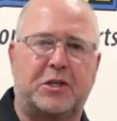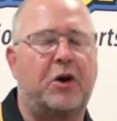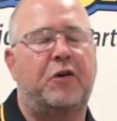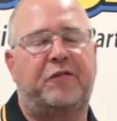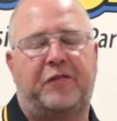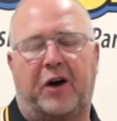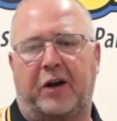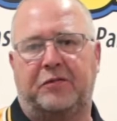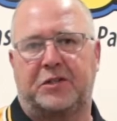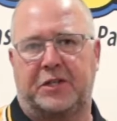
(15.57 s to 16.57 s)
the Golf
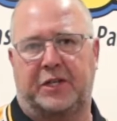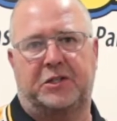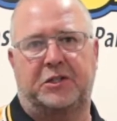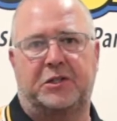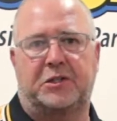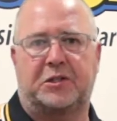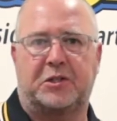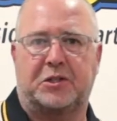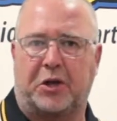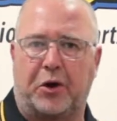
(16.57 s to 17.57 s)
5s, 6s,
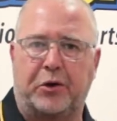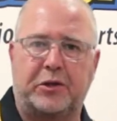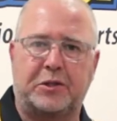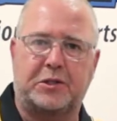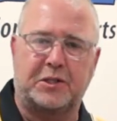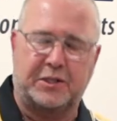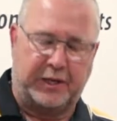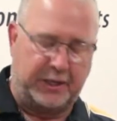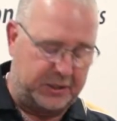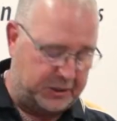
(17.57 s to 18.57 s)
the Skodas, the
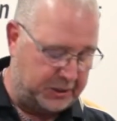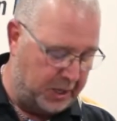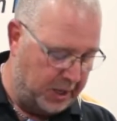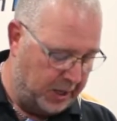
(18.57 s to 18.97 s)
Seats.